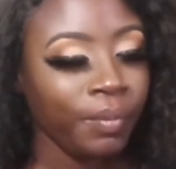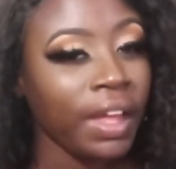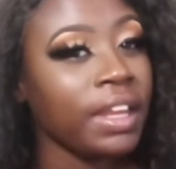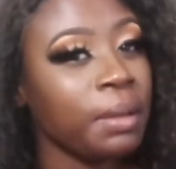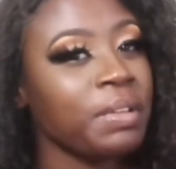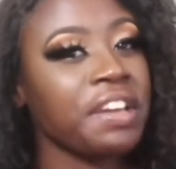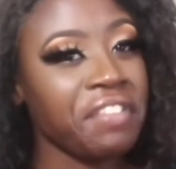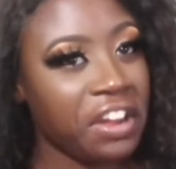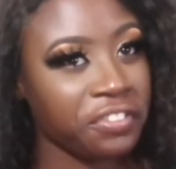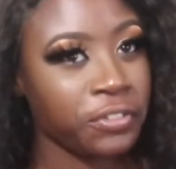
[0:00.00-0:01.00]
Let me give
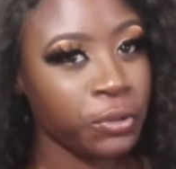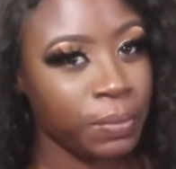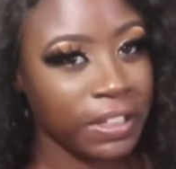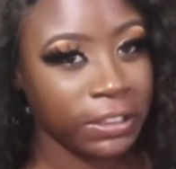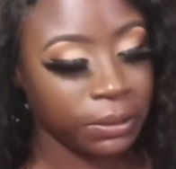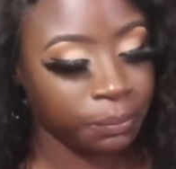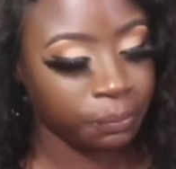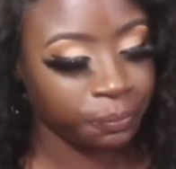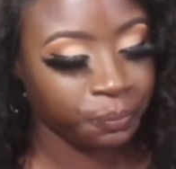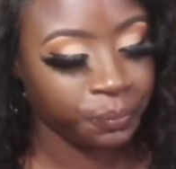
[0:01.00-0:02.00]
y'all the full picture.
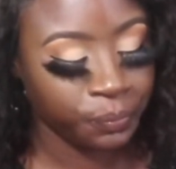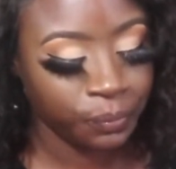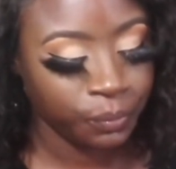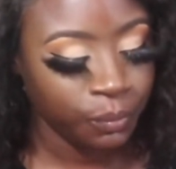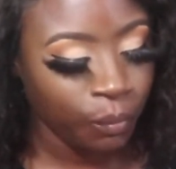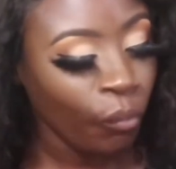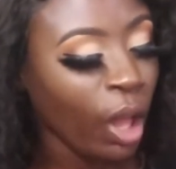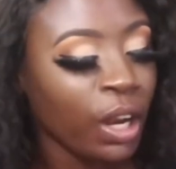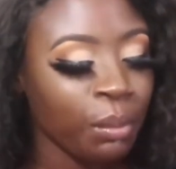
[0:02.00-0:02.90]
Let